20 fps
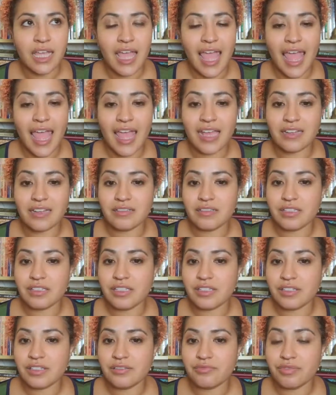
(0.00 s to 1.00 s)
and
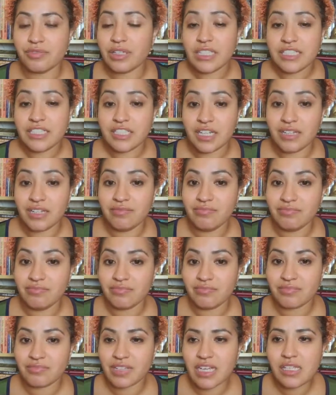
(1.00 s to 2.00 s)
religion.
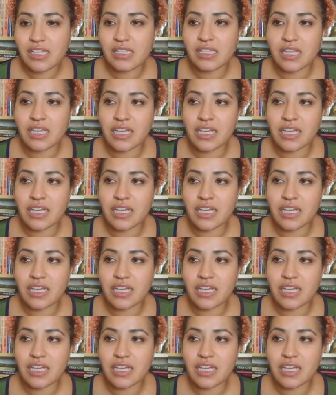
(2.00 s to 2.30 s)
Cause